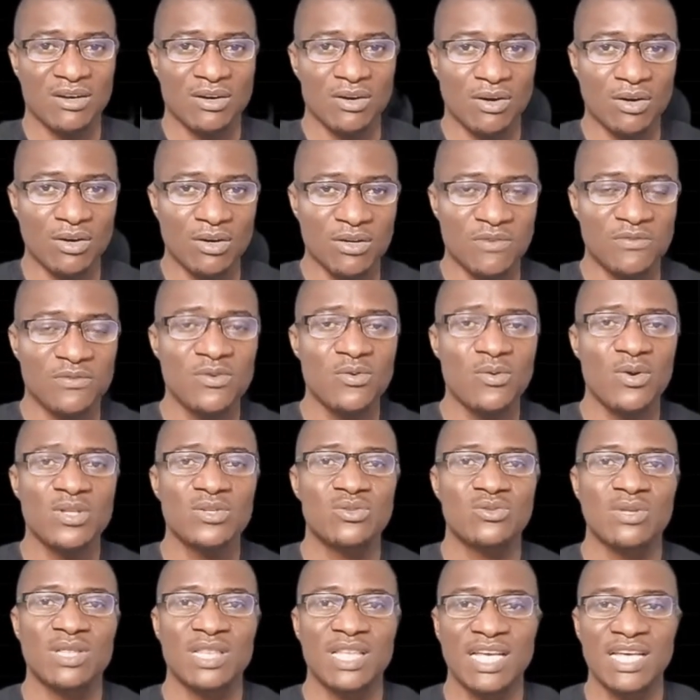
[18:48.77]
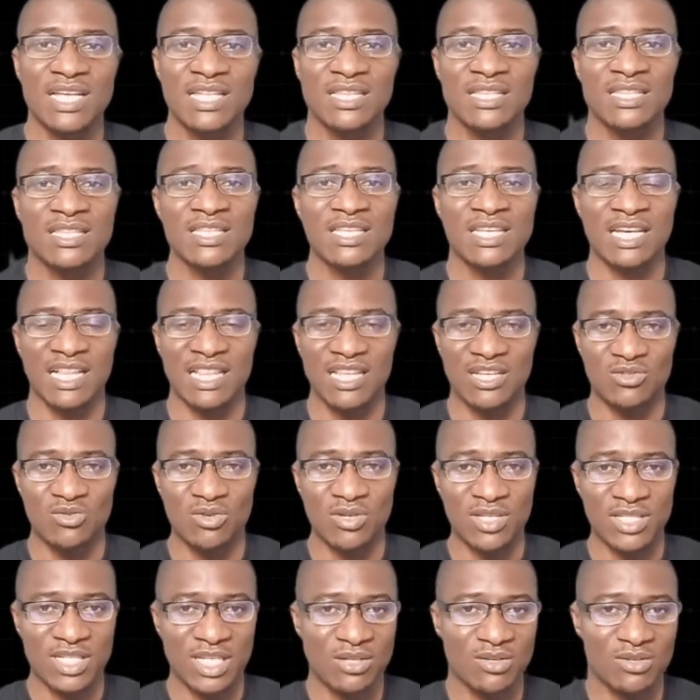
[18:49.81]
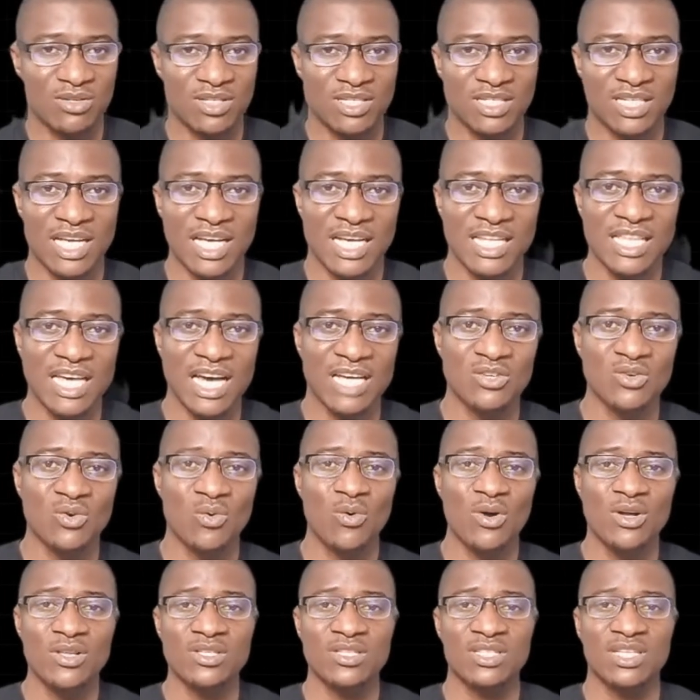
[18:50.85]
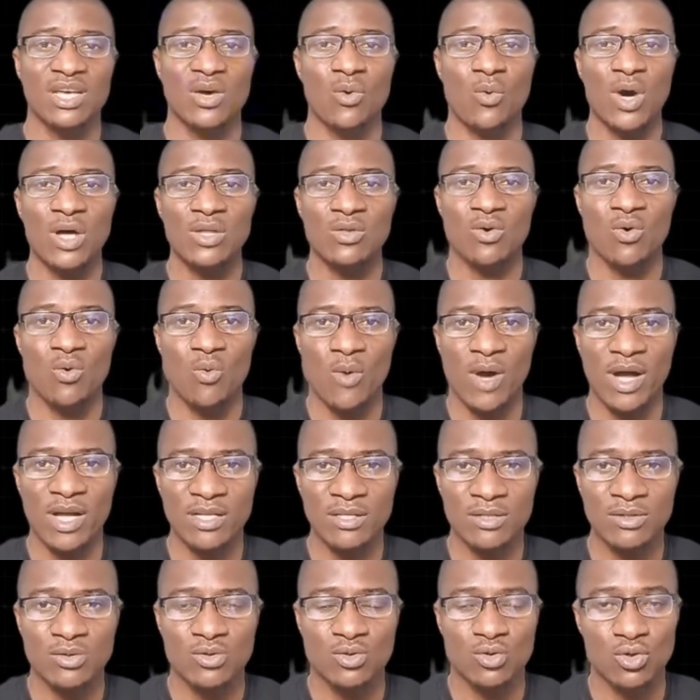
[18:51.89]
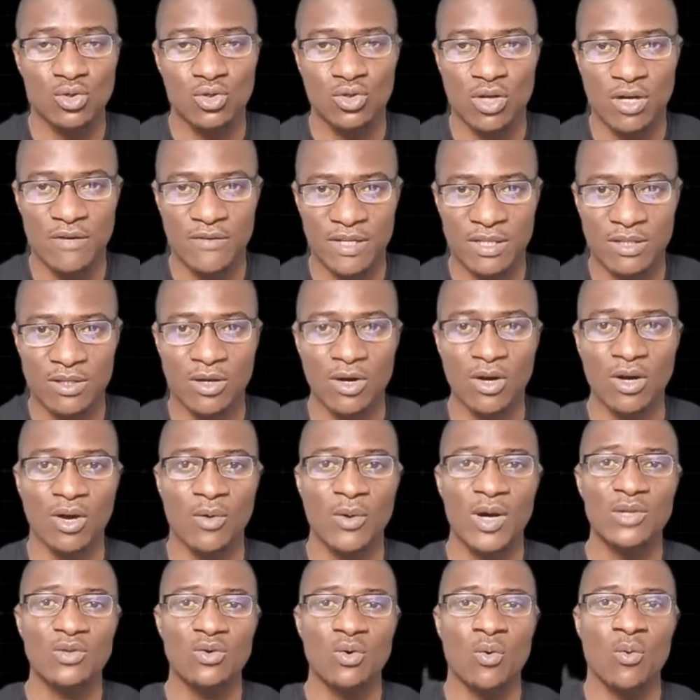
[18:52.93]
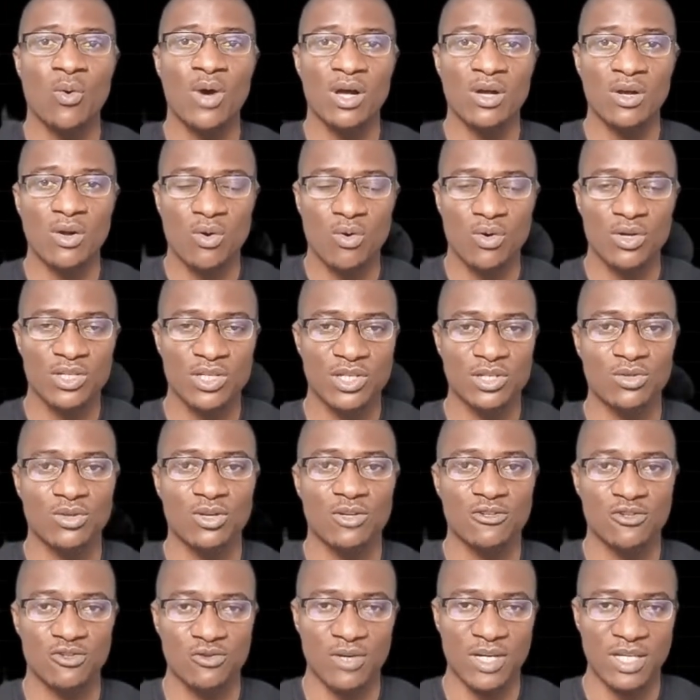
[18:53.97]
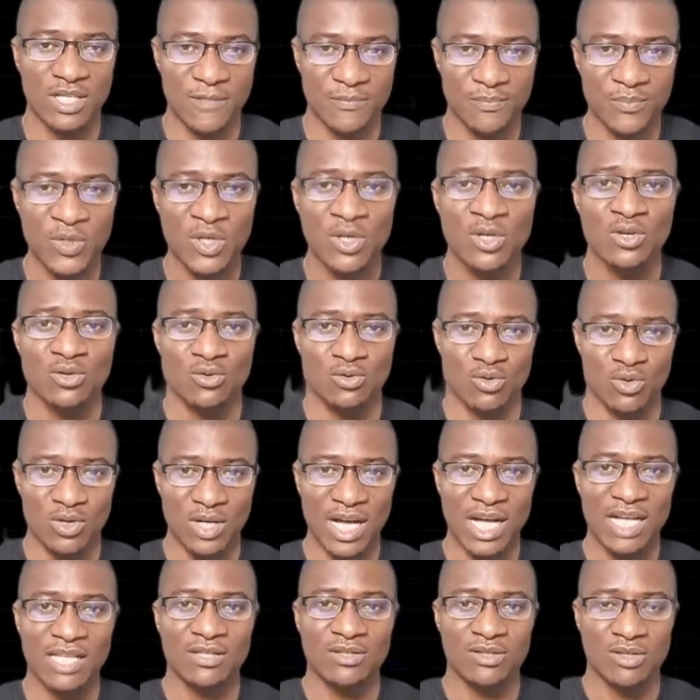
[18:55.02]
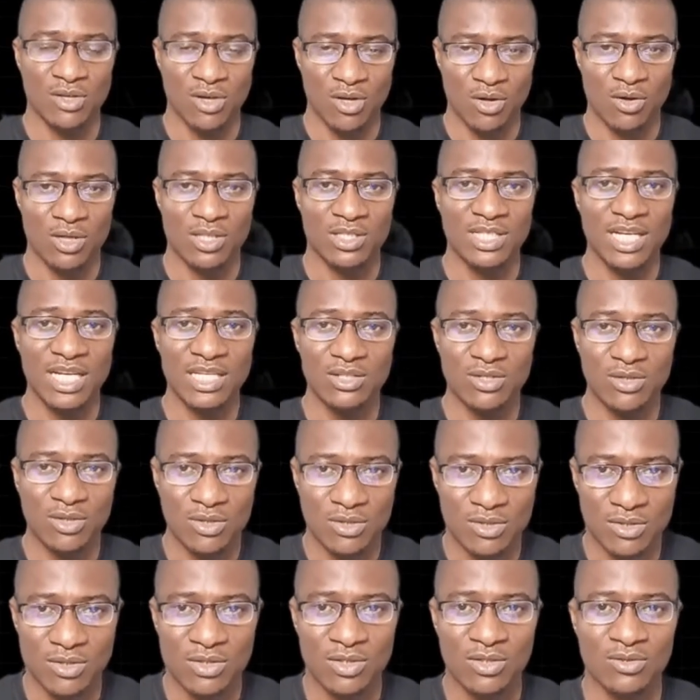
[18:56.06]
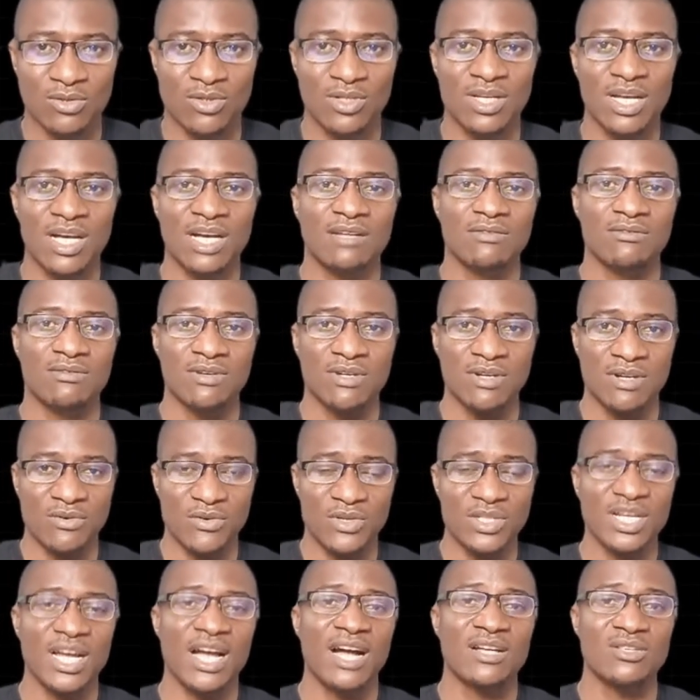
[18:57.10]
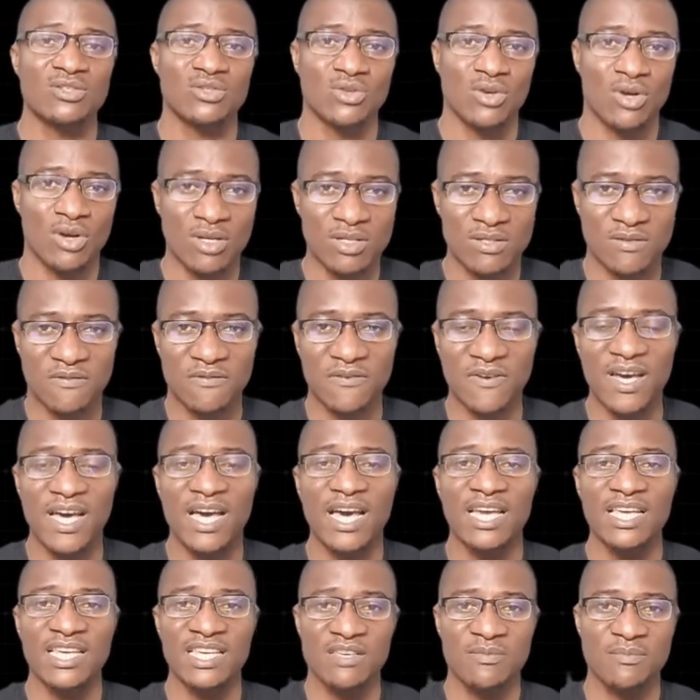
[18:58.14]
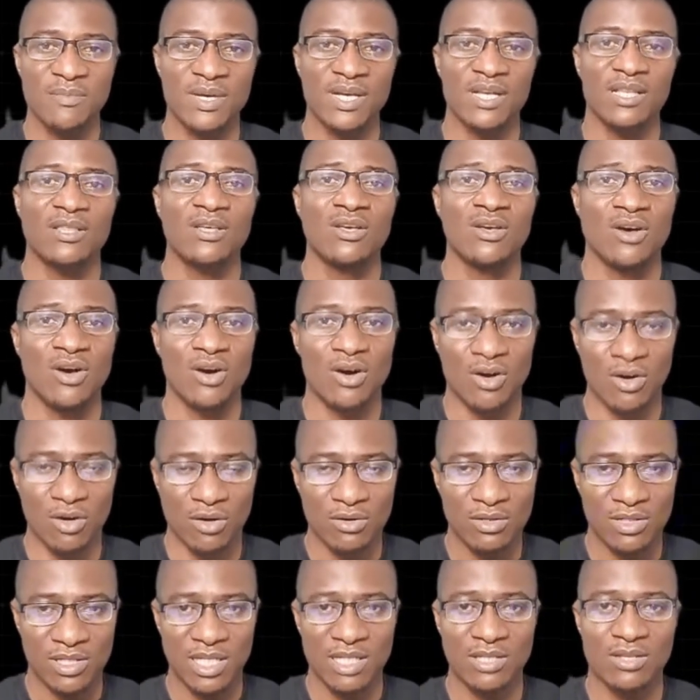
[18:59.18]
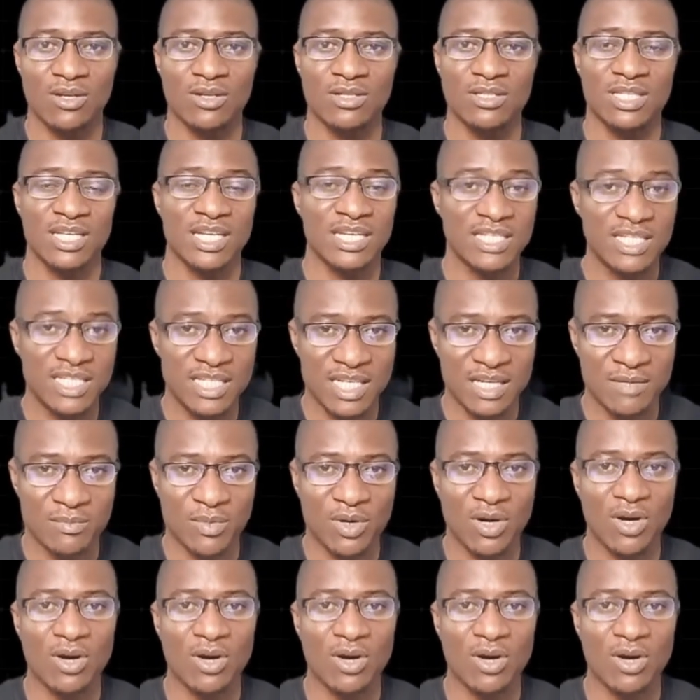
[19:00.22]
or if you want to learn electronic circuit design and you want a one-on-one tutoring or a one-on-one coaching or training, you can contact us. You can reach out to us via email or send us a DM